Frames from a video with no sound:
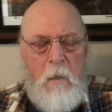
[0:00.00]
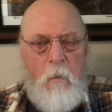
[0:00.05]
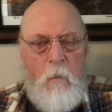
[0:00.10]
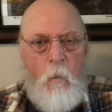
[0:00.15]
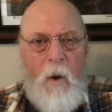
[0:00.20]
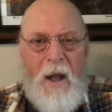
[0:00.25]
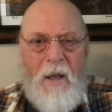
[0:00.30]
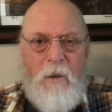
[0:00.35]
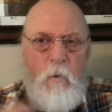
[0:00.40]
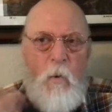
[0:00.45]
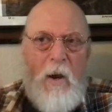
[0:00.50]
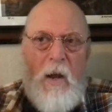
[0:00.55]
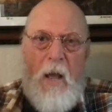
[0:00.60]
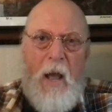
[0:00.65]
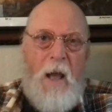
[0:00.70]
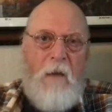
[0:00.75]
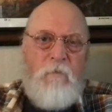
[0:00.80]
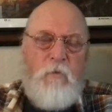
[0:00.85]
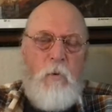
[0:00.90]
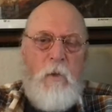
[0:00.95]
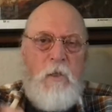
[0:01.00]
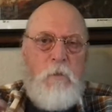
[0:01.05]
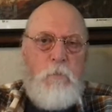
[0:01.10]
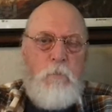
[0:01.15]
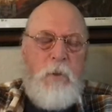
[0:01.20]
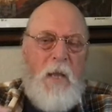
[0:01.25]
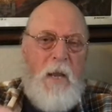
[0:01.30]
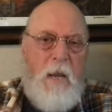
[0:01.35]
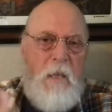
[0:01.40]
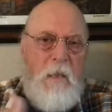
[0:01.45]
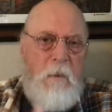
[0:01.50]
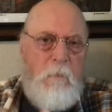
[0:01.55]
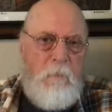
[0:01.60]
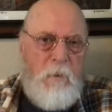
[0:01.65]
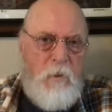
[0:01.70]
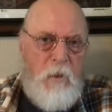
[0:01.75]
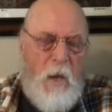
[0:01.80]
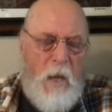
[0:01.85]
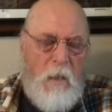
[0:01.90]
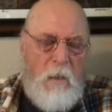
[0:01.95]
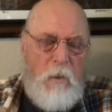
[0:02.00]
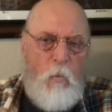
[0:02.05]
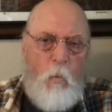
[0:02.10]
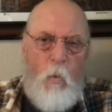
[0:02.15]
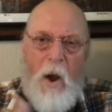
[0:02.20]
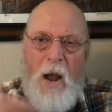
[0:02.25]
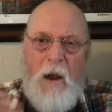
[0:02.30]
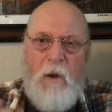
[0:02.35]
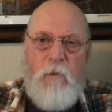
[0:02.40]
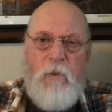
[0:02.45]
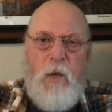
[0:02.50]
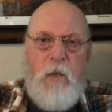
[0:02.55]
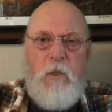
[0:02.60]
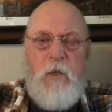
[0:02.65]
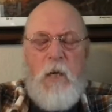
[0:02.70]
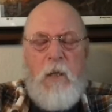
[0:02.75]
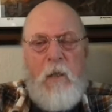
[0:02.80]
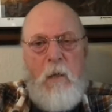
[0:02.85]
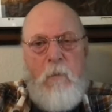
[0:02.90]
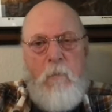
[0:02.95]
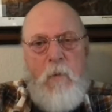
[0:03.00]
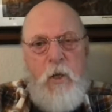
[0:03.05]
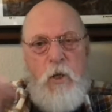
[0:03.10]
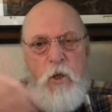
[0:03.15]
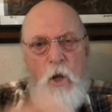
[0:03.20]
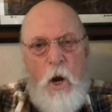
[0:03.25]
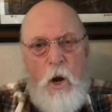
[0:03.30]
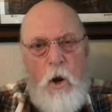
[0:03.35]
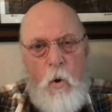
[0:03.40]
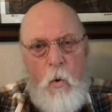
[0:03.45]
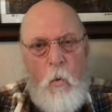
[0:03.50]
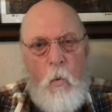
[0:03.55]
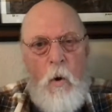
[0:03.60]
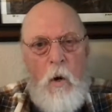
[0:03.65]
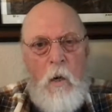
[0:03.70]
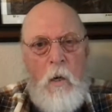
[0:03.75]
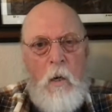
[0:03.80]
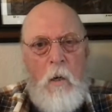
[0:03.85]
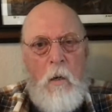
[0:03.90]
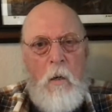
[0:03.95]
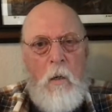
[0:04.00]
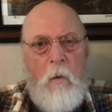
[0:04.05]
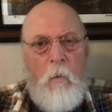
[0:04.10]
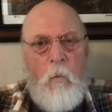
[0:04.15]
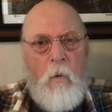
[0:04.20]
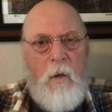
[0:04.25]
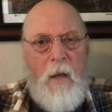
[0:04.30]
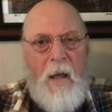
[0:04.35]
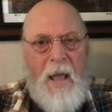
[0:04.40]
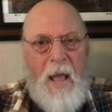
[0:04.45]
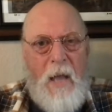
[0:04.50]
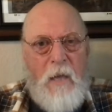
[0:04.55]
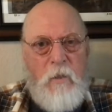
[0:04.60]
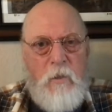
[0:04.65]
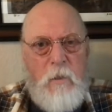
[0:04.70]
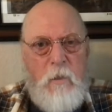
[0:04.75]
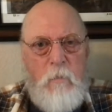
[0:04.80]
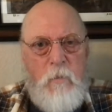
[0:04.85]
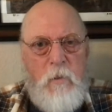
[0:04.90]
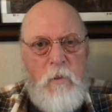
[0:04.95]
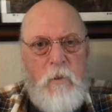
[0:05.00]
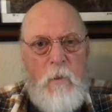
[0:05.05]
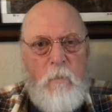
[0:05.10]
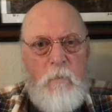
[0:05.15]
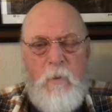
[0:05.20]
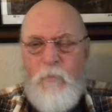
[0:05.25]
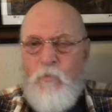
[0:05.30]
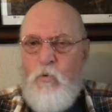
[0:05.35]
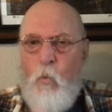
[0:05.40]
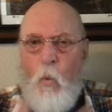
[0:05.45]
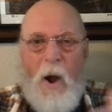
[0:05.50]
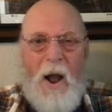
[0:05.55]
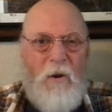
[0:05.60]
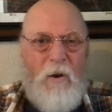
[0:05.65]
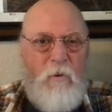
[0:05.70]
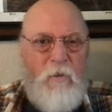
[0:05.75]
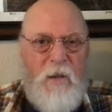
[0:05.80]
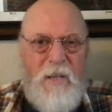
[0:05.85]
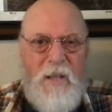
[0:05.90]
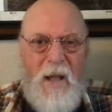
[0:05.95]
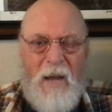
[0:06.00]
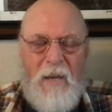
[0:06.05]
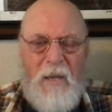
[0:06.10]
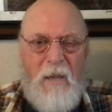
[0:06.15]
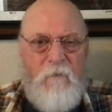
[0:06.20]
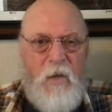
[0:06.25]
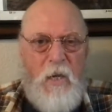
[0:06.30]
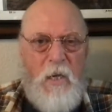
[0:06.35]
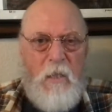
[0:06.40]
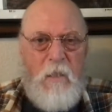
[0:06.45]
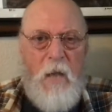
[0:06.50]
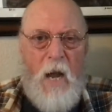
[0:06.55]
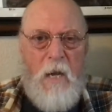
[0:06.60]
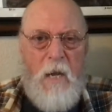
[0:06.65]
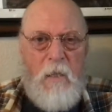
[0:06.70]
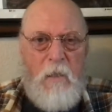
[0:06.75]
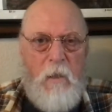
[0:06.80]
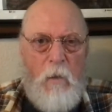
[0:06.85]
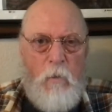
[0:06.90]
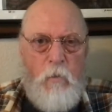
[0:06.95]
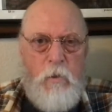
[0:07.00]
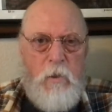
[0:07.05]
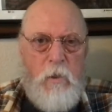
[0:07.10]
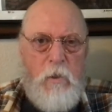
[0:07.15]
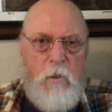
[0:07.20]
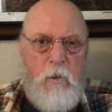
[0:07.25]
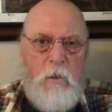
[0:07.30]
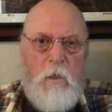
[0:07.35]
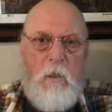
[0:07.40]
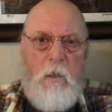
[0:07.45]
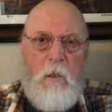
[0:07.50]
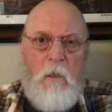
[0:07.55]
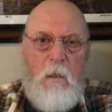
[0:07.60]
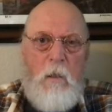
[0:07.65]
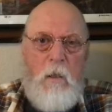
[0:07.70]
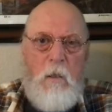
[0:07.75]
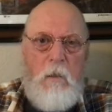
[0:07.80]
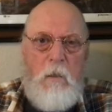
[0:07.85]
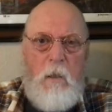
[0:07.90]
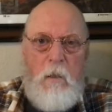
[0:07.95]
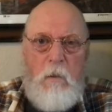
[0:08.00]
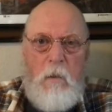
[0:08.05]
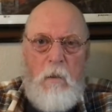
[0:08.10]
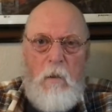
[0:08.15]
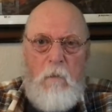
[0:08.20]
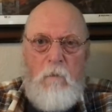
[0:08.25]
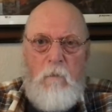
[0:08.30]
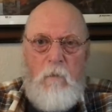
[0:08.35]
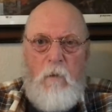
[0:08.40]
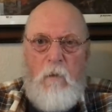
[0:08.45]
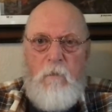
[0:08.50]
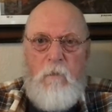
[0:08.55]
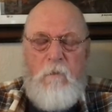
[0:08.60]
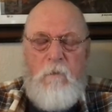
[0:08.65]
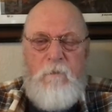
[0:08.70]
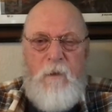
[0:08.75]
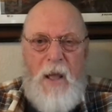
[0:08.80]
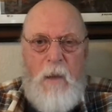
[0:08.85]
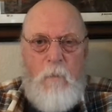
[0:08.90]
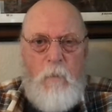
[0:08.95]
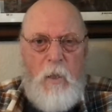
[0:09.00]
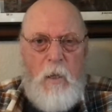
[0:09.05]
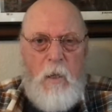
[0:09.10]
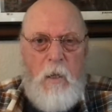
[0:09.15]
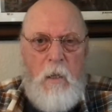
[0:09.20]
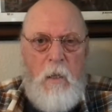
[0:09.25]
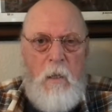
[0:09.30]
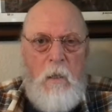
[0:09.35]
Why do I have to explain the pathology? Why are they telling me no when I ask them the symptoms? Why are they not giving a diagnosis of the family?